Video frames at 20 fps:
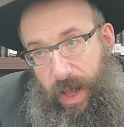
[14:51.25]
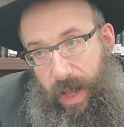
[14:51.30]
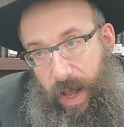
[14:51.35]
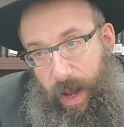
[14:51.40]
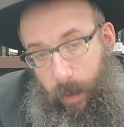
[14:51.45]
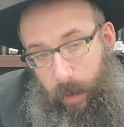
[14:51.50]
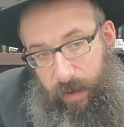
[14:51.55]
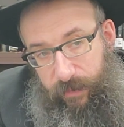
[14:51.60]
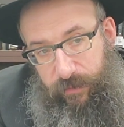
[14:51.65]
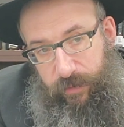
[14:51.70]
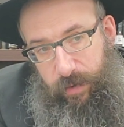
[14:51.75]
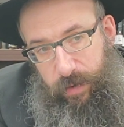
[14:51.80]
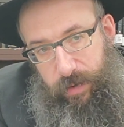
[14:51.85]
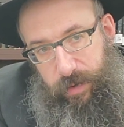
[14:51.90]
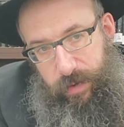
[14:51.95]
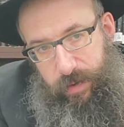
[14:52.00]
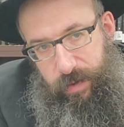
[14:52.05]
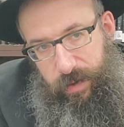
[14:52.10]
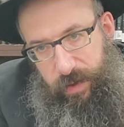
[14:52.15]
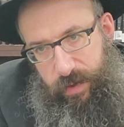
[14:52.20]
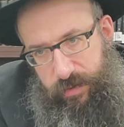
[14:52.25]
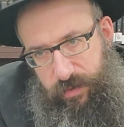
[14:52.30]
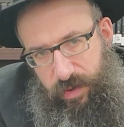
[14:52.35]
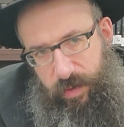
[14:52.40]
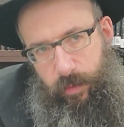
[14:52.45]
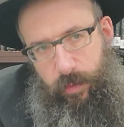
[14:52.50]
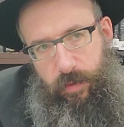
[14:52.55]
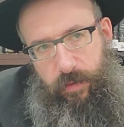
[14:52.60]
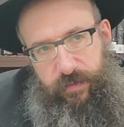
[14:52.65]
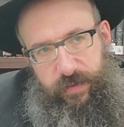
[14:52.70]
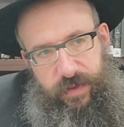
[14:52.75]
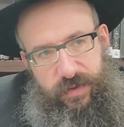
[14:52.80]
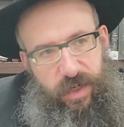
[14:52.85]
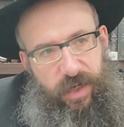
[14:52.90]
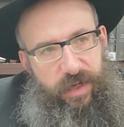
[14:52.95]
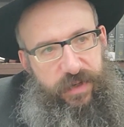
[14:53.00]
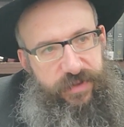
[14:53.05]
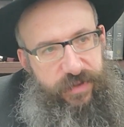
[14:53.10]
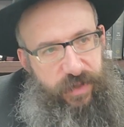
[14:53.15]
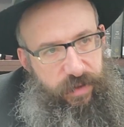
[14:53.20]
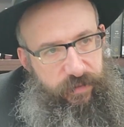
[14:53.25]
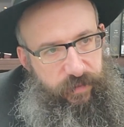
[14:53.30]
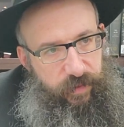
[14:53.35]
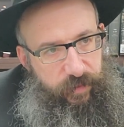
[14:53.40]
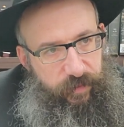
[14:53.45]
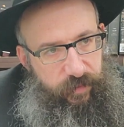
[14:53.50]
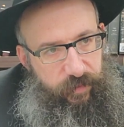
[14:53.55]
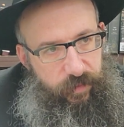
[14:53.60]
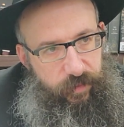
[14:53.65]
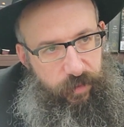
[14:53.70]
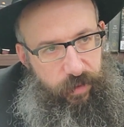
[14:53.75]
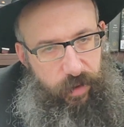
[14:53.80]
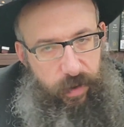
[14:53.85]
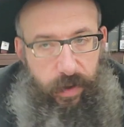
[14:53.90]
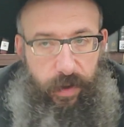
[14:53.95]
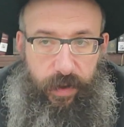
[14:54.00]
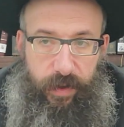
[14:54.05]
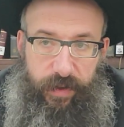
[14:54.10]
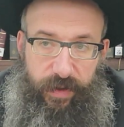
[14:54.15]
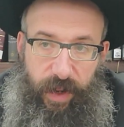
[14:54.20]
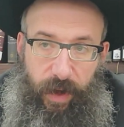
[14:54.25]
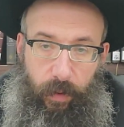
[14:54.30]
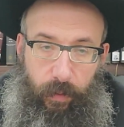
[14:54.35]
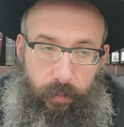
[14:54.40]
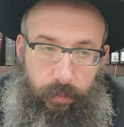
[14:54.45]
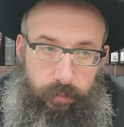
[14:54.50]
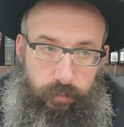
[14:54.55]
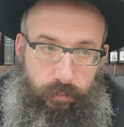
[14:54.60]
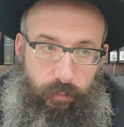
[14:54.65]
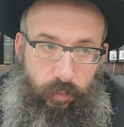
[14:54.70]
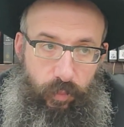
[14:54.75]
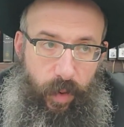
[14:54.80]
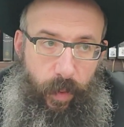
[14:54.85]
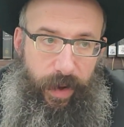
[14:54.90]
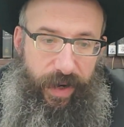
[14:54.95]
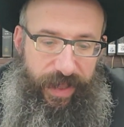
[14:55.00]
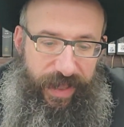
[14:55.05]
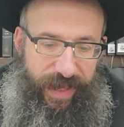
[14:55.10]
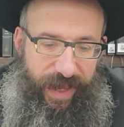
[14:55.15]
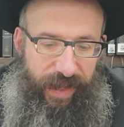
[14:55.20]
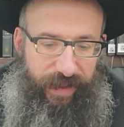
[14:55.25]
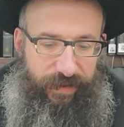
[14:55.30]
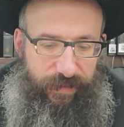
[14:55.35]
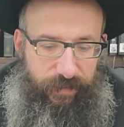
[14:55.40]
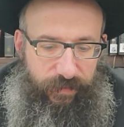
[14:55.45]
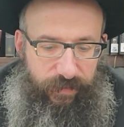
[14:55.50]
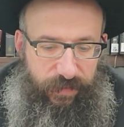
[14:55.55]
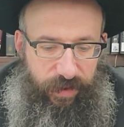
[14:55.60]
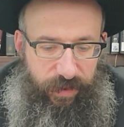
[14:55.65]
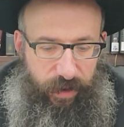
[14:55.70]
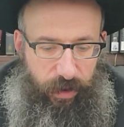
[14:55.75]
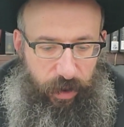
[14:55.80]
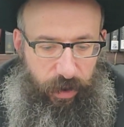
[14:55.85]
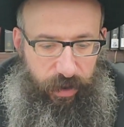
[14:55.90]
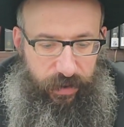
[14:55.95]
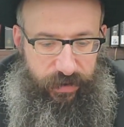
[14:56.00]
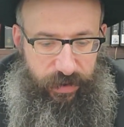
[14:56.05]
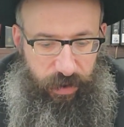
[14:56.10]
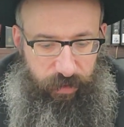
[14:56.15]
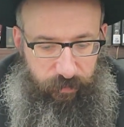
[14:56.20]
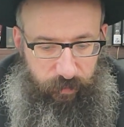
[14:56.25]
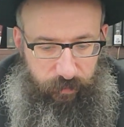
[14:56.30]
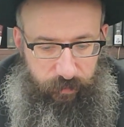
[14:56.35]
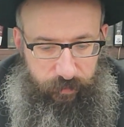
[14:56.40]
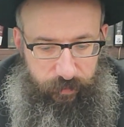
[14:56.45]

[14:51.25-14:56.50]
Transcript: However, it's removed, it's Era Seviv. Now, we want to get to that Era Seviv.